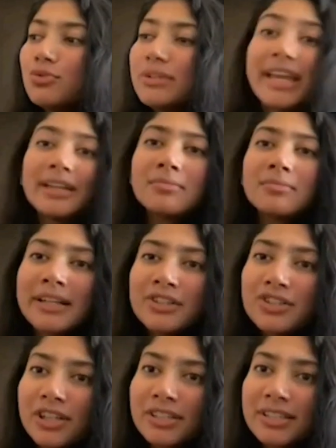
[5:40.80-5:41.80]
gained my
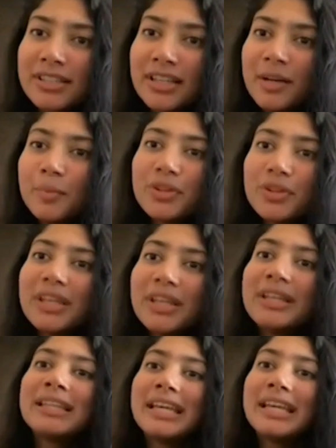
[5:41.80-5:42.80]
trust, but then
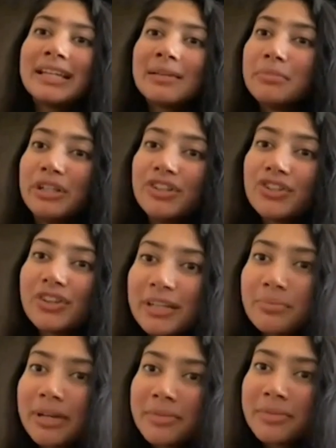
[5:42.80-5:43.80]
in the end I'm
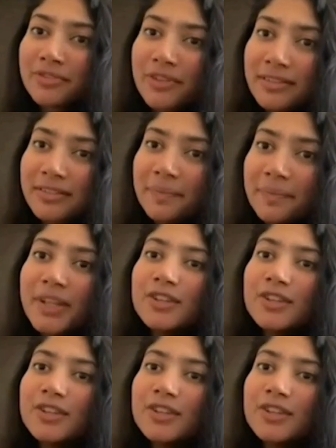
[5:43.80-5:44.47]
betrayed by my father.